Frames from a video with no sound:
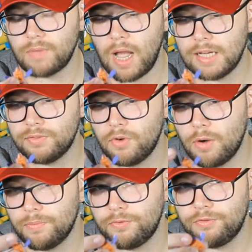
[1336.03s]
ice
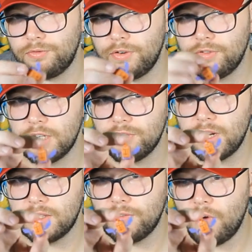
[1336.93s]
form,
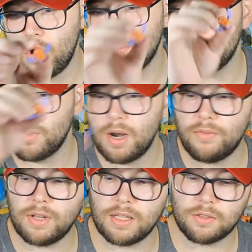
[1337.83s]
refrigerator form,
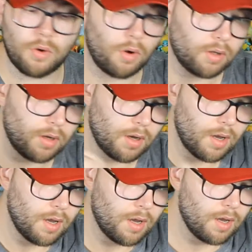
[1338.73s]
whatever that's called.
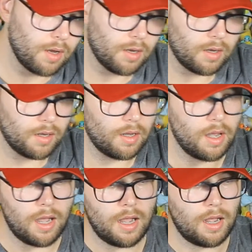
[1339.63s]

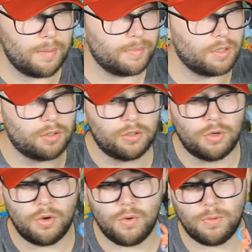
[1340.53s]
Hang
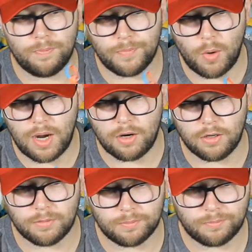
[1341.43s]

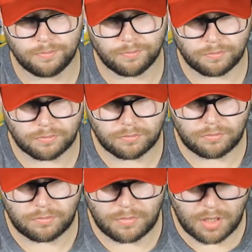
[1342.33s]
on.
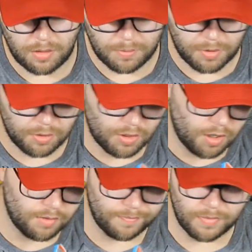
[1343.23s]
Put you
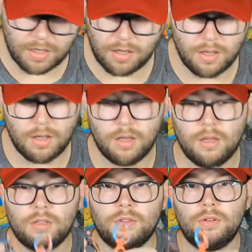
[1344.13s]
there.
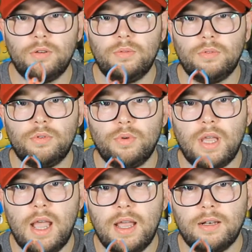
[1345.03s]
2
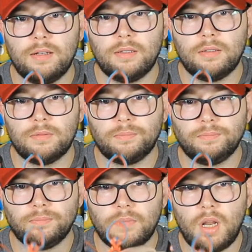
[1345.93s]
Zukan
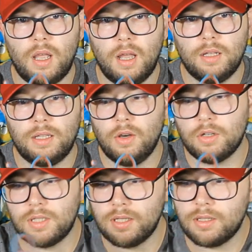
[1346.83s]

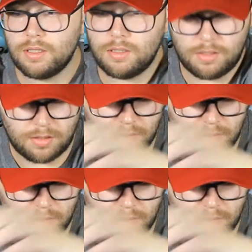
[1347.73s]
Deoxys.